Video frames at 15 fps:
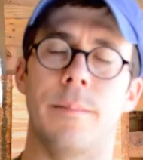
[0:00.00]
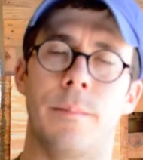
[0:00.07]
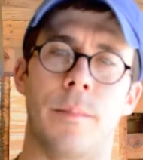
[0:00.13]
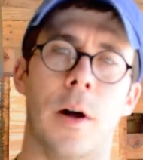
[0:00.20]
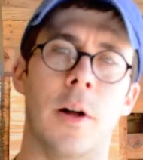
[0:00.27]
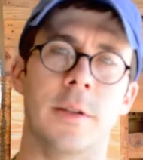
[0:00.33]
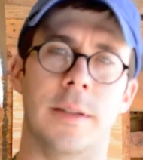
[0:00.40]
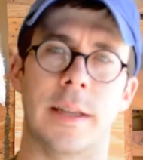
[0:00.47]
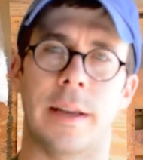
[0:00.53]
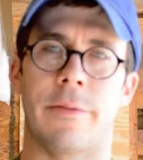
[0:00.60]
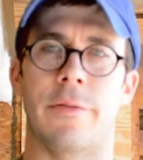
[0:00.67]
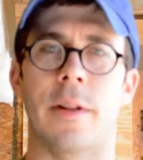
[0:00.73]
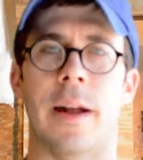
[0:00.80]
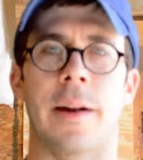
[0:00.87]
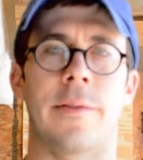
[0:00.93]

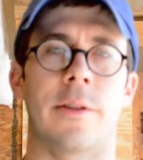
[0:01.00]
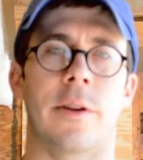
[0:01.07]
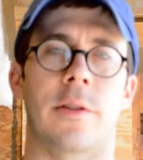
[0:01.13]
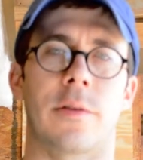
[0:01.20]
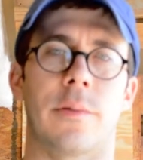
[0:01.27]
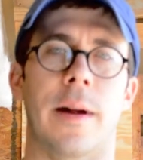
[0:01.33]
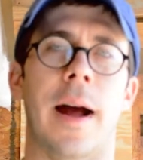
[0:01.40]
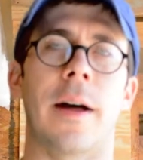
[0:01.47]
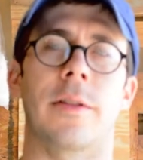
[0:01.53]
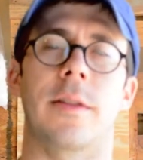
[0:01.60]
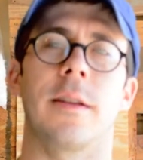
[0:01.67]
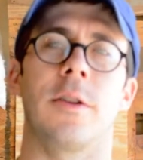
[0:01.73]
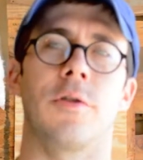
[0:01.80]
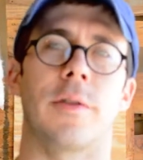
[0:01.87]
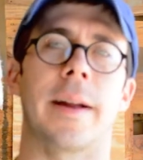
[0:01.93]
multi-flavor throughout
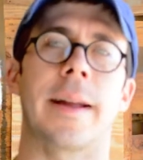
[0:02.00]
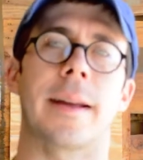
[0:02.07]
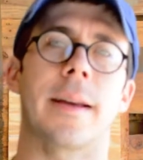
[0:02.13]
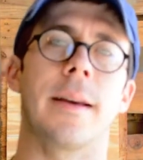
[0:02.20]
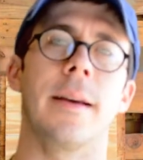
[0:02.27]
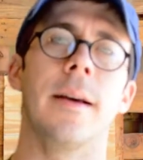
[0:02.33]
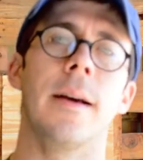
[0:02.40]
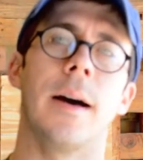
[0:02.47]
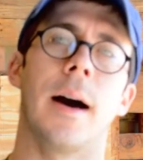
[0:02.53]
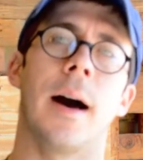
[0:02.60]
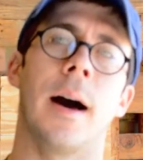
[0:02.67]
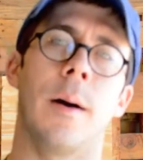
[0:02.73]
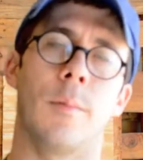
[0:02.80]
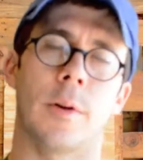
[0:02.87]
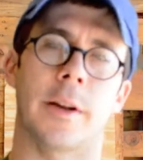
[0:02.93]
the drink.
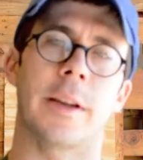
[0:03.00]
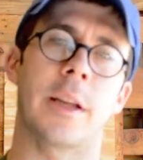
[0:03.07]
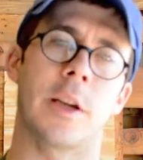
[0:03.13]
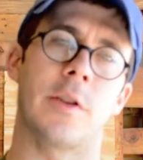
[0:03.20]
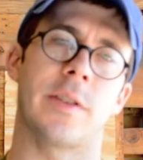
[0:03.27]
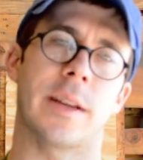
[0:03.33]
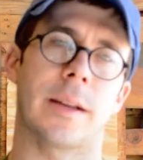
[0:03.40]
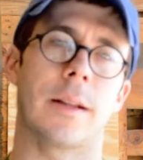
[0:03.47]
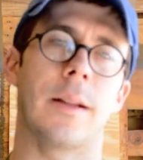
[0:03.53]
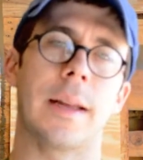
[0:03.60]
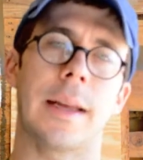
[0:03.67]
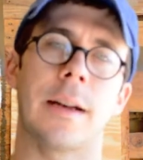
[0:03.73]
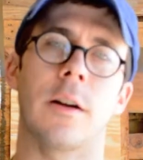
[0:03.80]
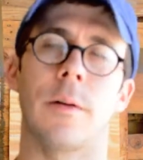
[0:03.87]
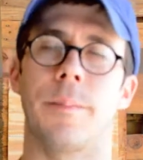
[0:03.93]
We're going to use a
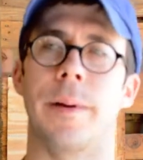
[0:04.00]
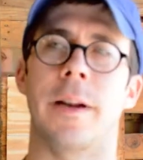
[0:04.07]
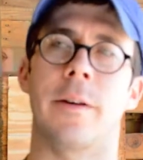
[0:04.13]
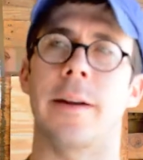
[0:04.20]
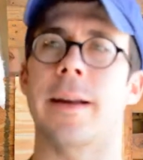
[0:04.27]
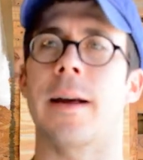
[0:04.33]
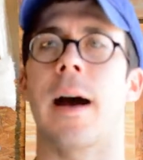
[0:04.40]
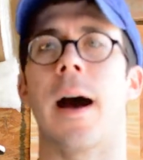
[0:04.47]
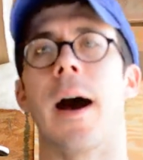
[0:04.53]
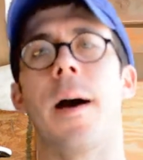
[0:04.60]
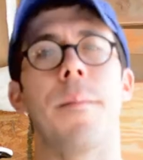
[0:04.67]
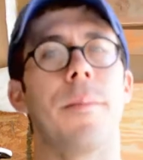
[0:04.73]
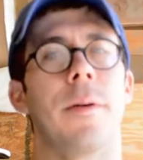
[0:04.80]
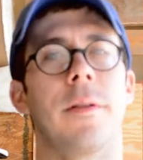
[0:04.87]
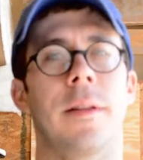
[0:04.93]
cleaner bittering
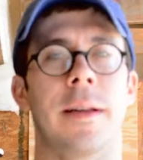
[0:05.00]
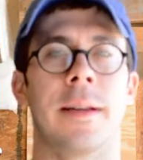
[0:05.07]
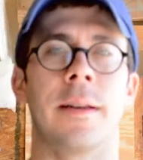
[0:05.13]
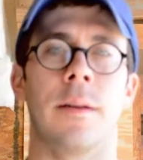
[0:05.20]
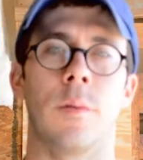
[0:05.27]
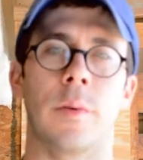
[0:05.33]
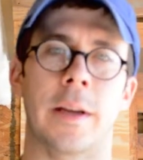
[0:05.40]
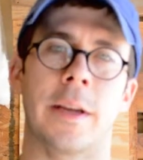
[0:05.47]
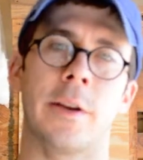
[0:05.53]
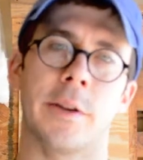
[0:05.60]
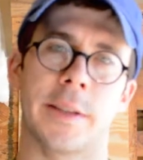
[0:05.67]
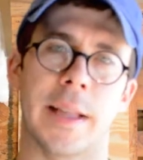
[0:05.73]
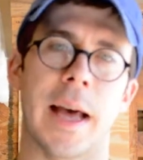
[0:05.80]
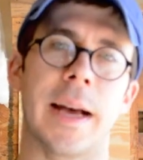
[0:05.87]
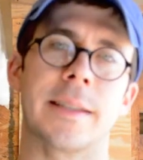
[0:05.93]
hop than we
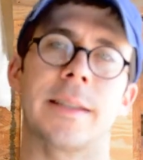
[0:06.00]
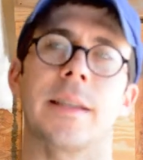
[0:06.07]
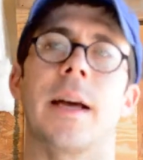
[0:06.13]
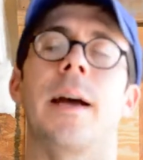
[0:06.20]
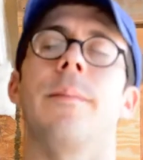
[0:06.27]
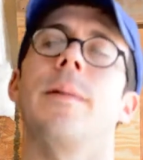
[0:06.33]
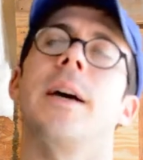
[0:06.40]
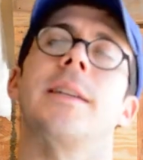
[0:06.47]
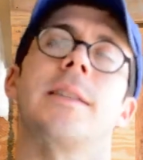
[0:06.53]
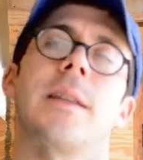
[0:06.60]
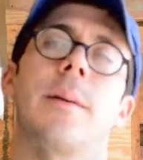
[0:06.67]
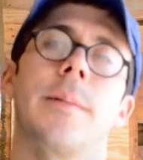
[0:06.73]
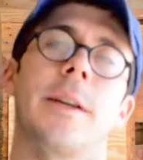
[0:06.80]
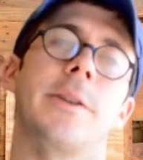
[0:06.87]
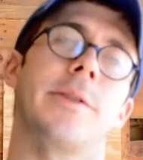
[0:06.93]
used last time. Last
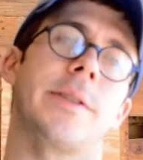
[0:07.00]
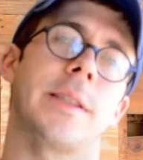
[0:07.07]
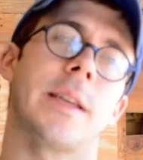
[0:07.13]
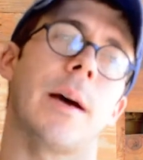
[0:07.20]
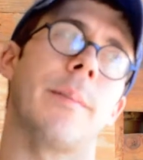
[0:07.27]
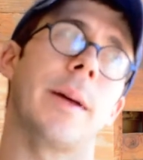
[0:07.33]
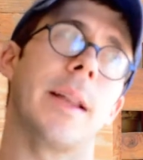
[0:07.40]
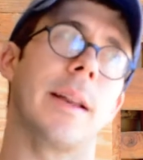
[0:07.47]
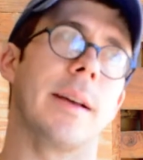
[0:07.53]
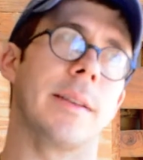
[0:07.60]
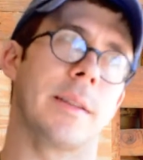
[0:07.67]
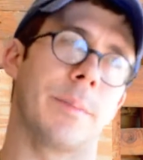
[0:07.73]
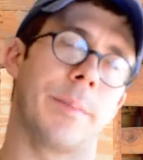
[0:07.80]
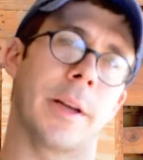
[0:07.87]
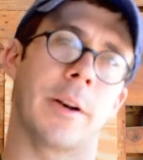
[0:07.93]
time I used Summit
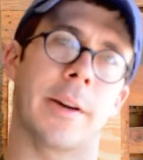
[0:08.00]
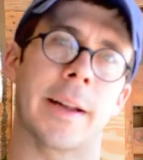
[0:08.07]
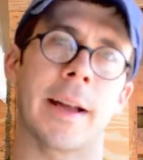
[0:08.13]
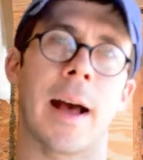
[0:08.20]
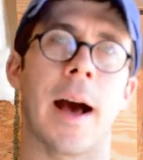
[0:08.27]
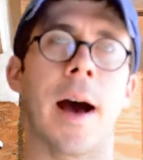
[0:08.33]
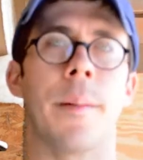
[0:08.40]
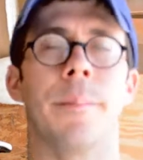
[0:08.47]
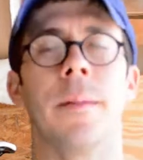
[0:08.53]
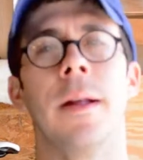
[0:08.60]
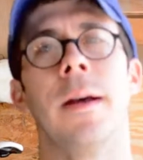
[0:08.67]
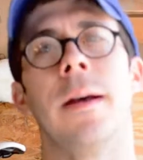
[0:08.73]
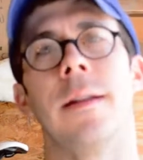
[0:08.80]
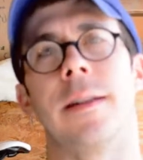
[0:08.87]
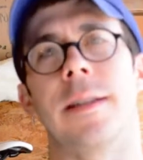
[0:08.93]
as a bittering hop.
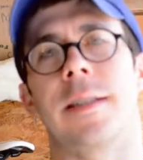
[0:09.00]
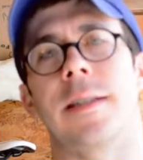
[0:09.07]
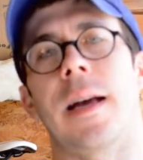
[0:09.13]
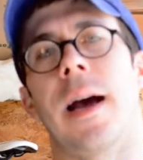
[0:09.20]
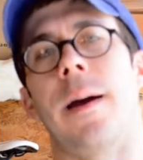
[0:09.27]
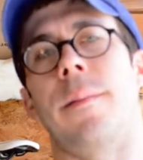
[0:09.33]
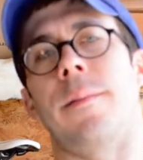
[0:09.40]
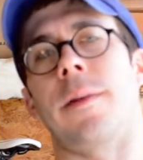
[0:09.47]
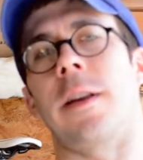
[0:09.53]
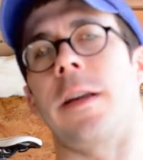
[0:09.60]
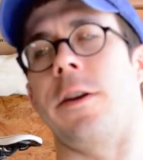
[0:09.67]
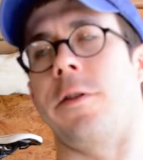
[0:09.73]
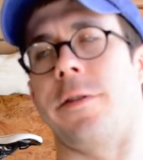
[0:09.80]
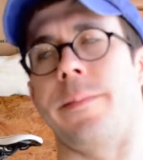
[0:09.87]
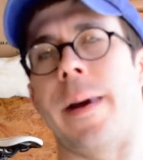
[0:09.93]
This time I'm going
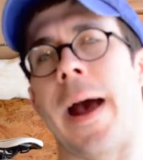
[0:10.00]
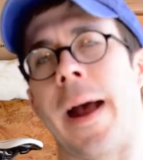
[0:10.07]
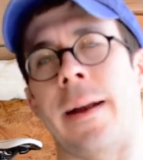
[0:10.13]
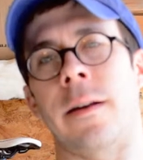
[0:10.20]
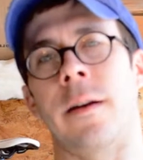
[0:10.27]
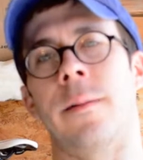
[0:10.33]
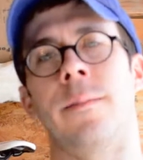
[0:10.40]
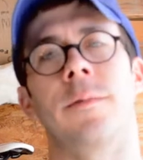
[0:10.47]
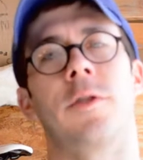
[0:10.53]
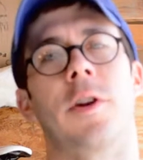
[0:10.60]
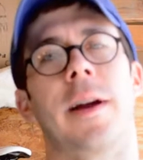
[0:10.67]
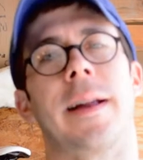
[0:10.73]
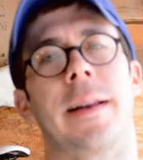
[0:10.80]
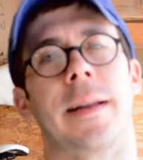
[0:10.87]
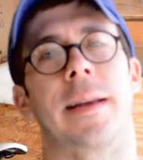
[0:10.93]
to use Magnum,
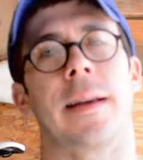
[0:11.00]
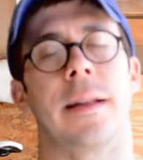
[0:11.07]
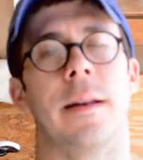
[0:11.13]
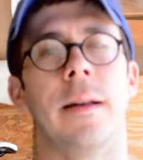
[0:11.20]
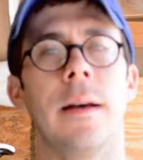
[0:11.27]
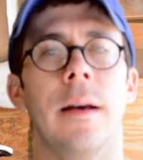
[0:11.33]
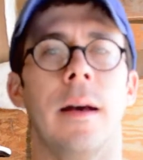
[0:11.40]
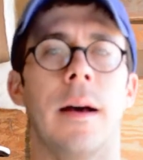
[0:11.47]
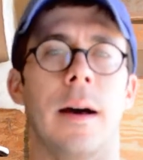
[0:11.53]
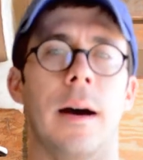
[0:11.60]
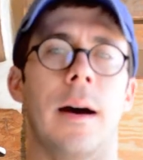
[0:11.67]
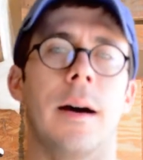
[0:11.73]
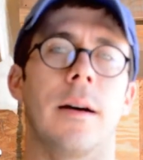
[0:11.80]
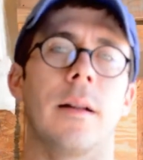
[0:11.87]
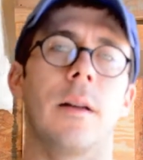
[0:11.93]
trying to get
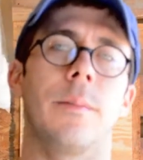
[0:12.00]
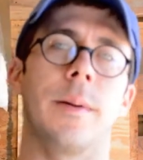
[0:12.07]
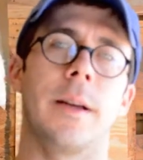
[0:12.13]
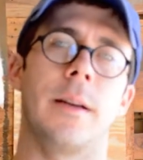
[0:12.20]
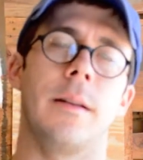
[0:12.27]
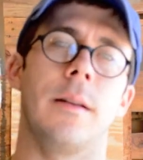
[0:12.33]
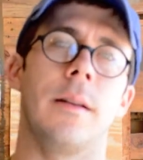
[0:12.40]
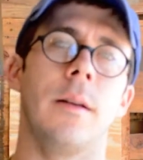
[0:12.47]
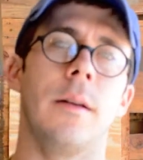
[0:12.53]
a little bit